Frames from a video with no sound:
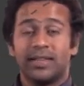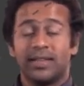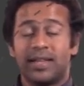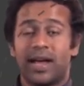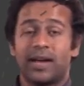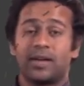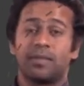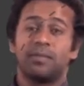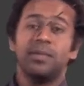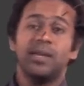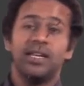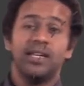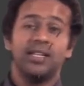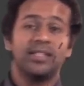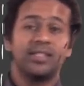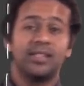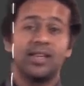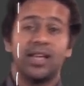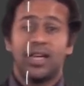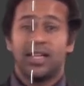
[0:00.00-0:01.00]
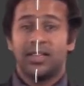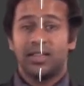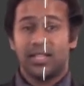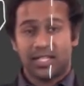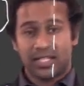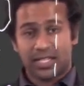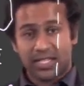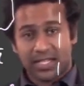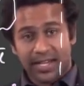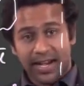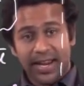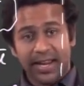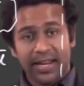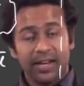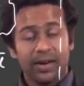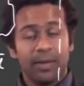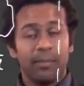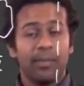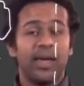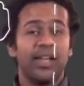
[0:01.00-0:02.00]
that means the
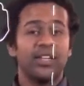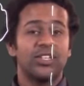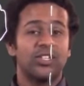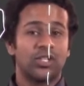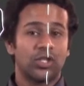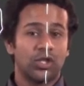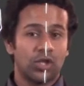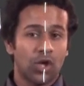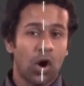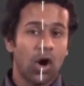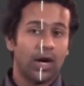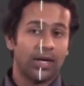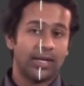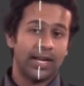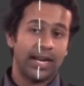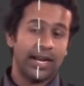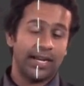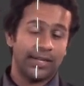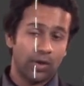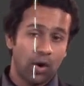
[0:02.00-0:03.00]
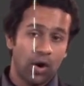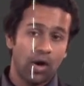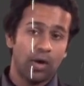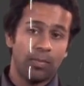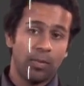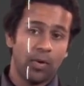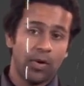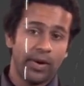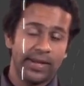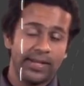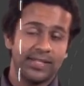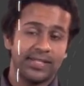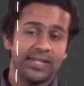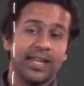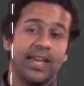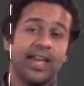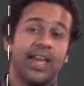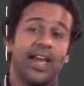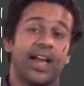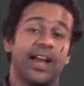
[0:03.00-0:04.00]
string remains taut at all points,
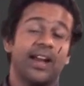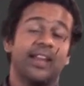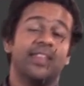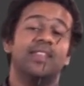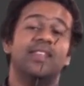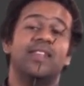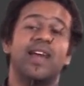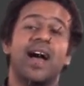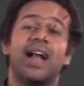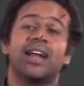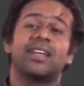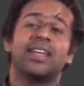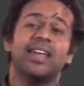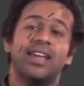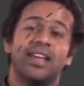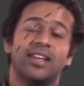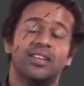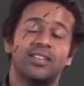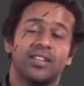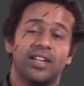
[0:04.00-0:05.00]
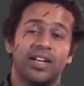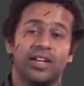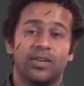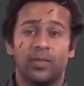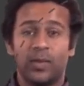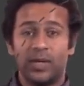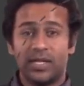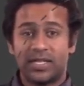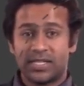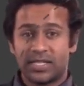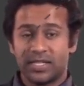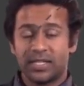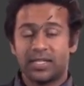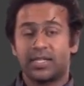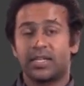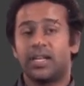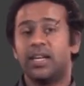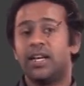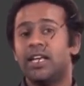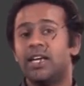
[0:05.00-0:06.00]
and in that case, it will
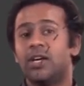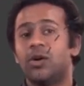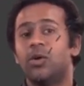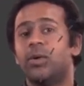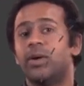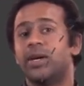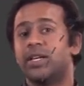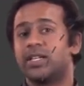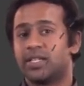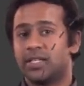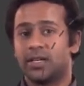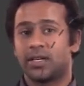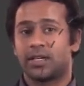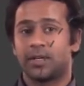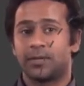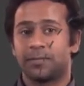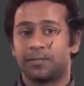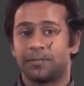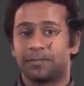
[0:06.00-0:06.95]
certainly go in a circle.